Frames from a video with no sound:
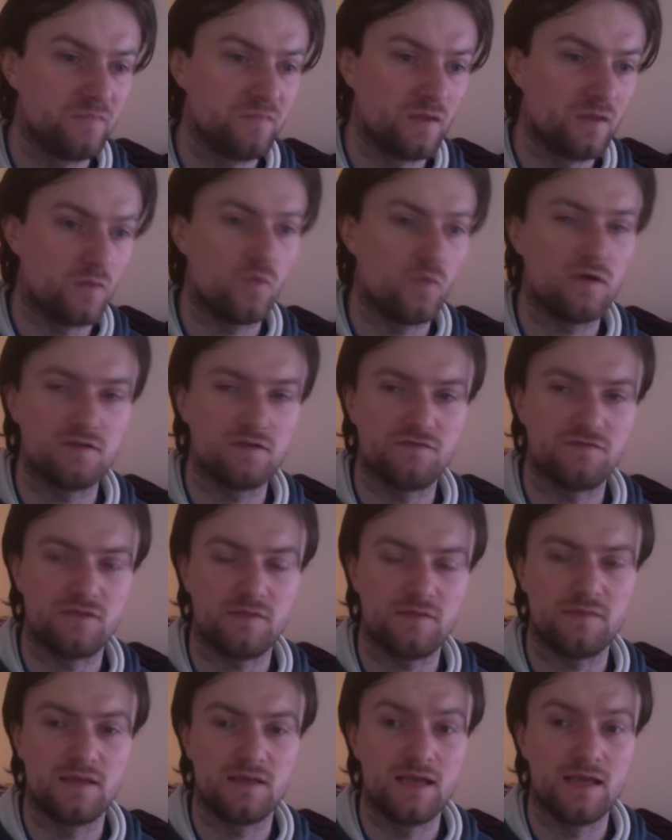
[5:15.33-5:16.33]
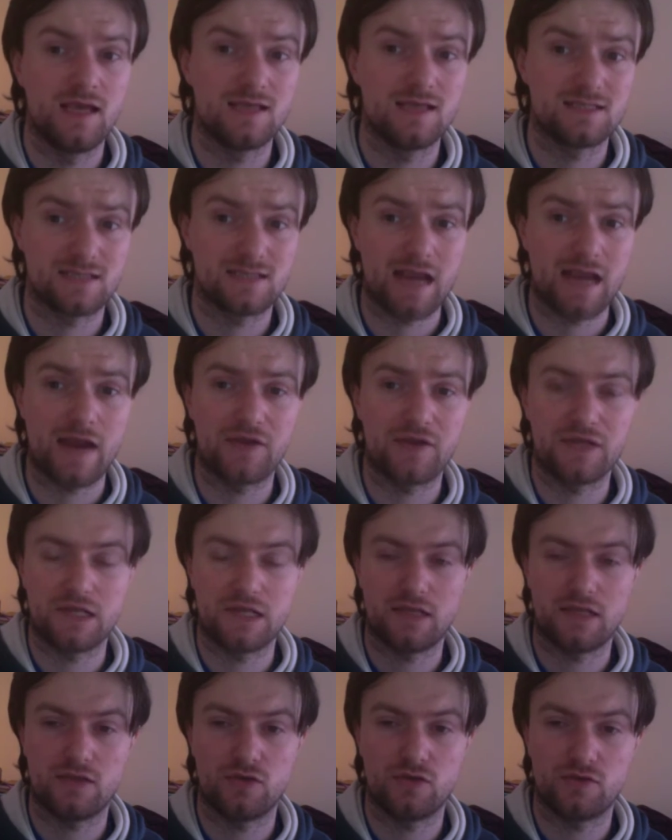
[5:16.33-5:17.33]
And one of them is
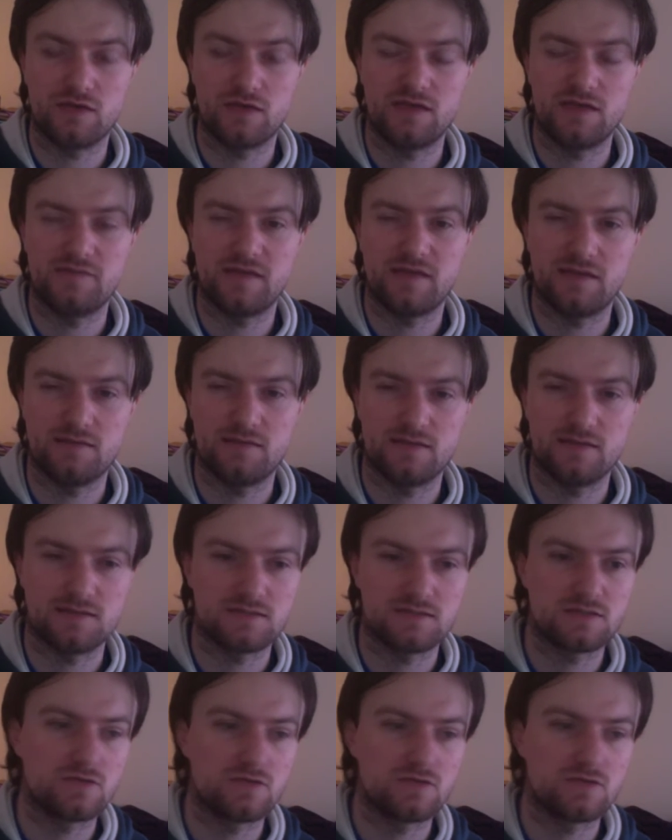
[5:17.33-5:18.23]
targeting your email list.